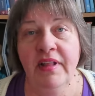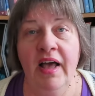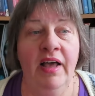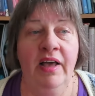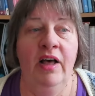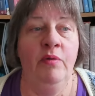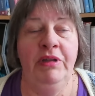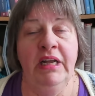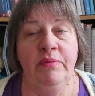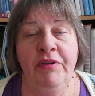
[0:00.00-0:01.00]
I, I'll
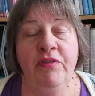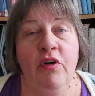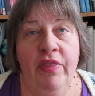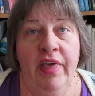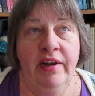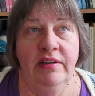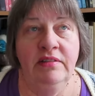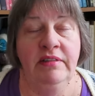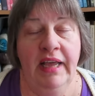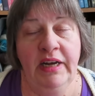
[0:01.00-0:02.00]
be done before
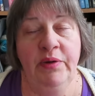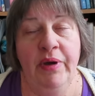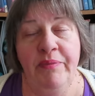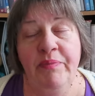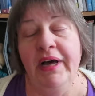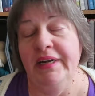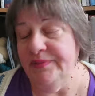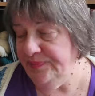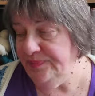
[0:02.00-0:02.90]
then anyway, but